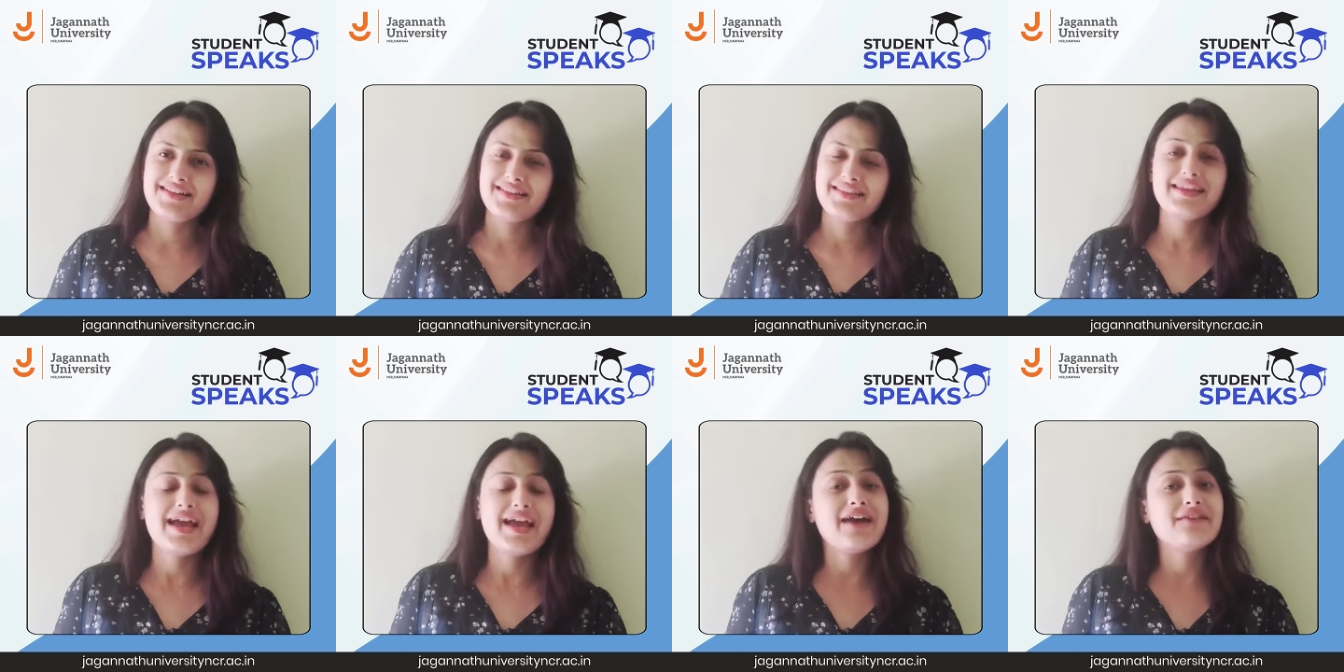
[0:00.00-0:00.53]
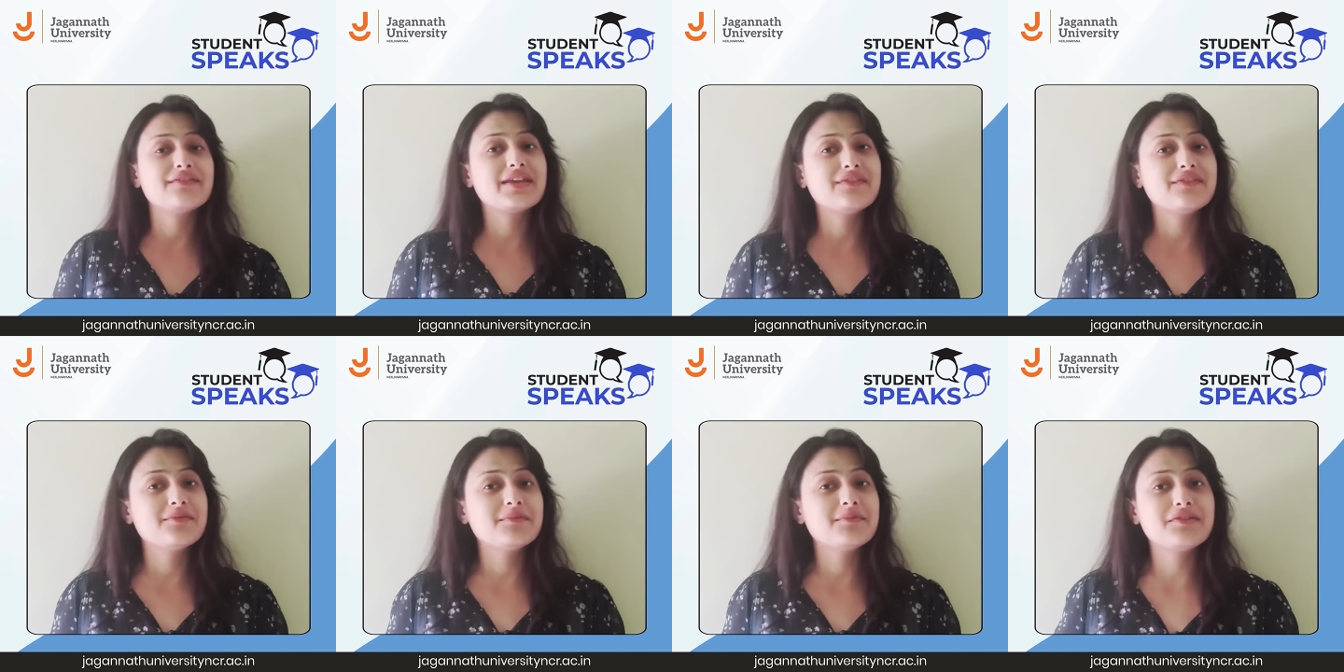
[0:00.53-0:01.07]
they have
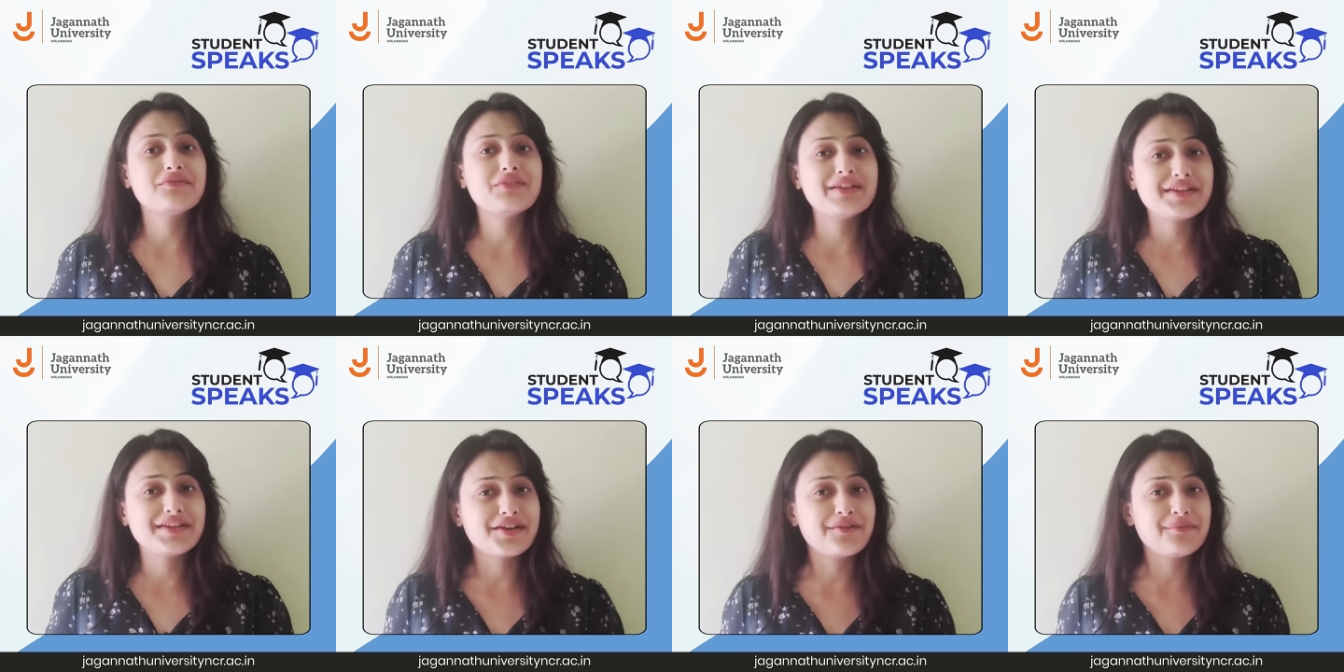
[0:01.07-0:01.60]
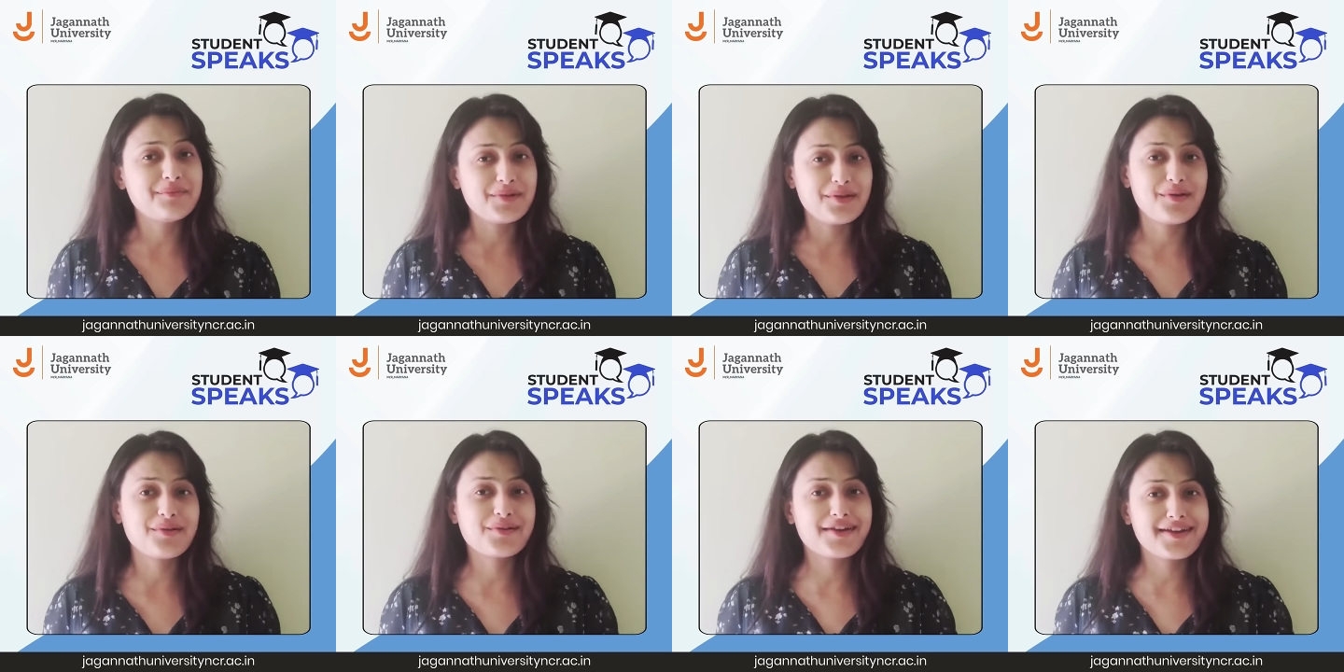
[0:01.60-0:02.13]
given me the feeling of
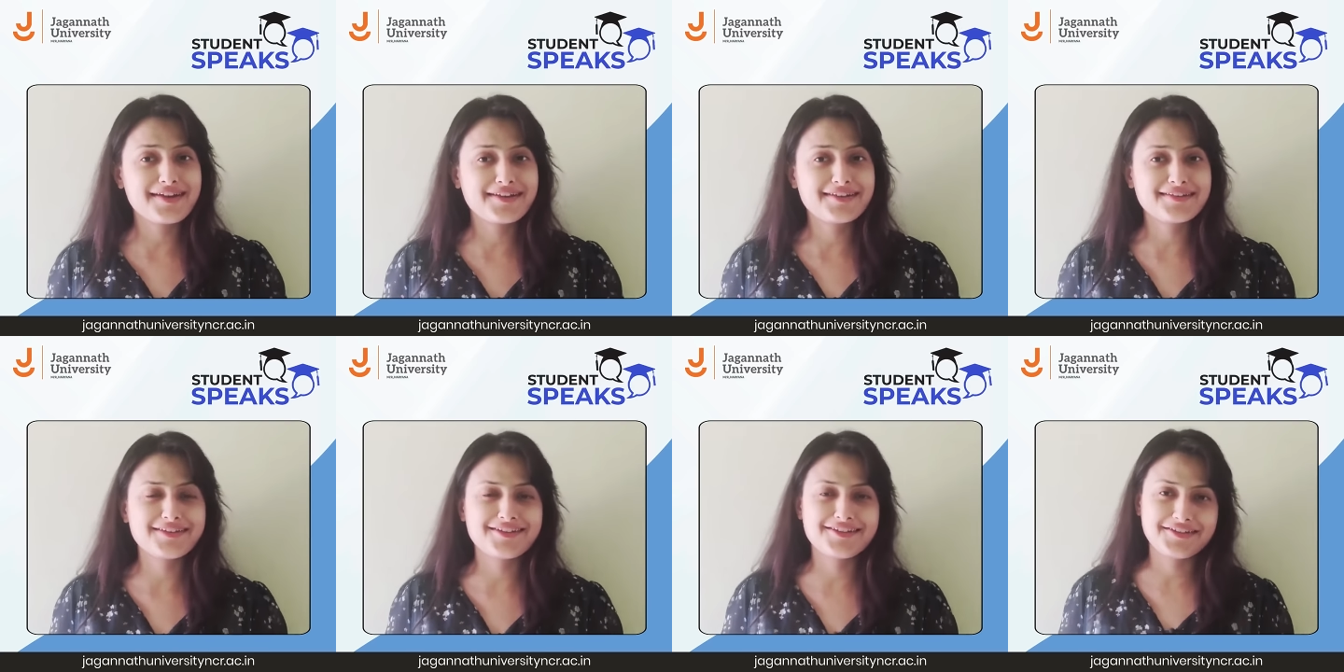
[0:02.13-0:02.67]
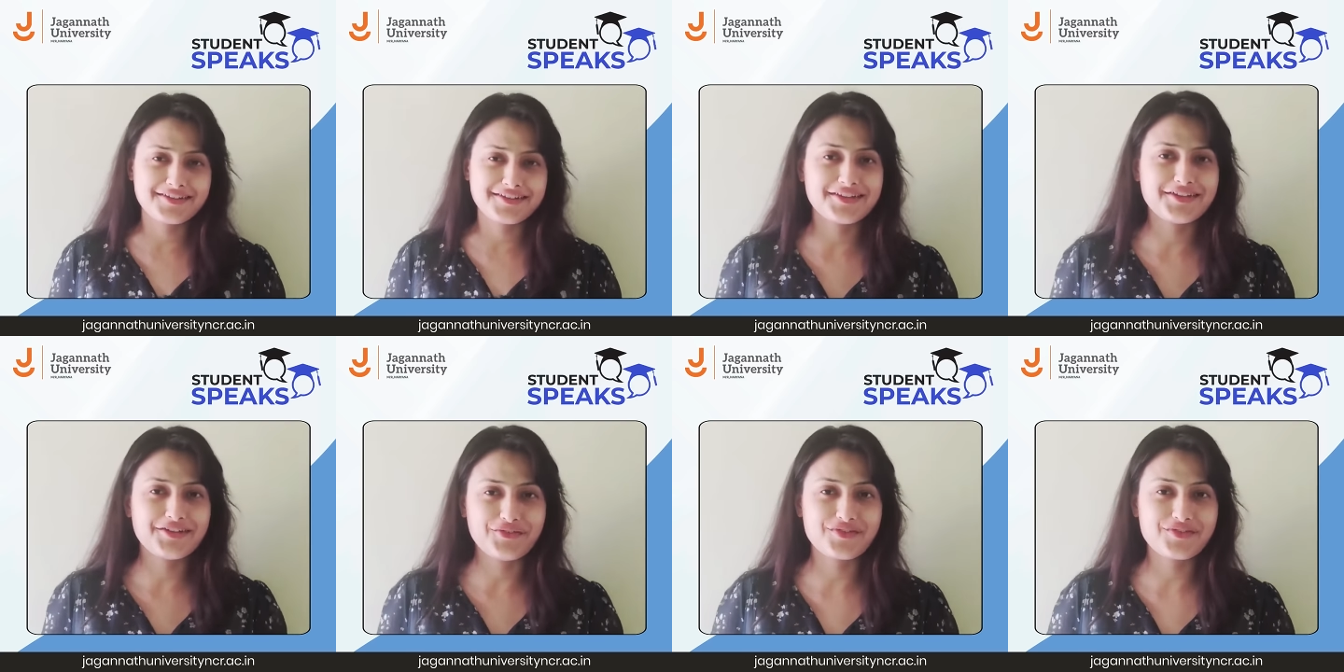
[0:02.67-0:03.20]
belongingness here in the
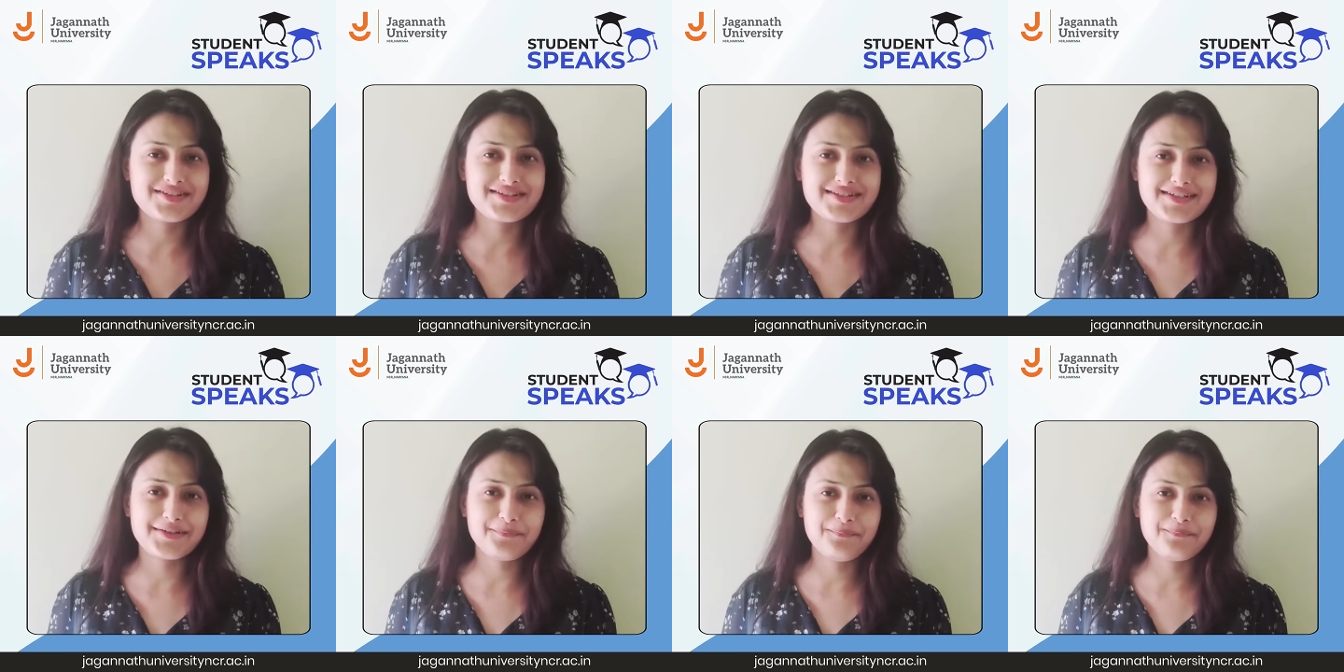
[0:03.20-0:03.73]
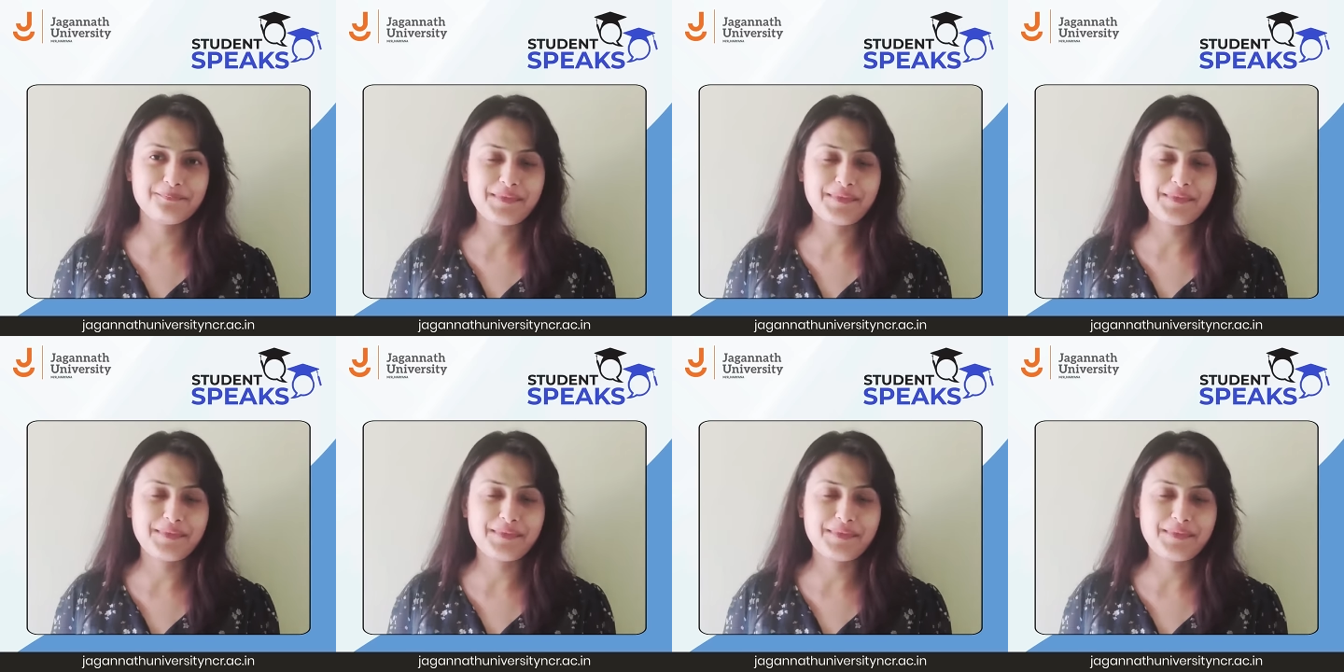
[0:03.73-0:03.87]
university.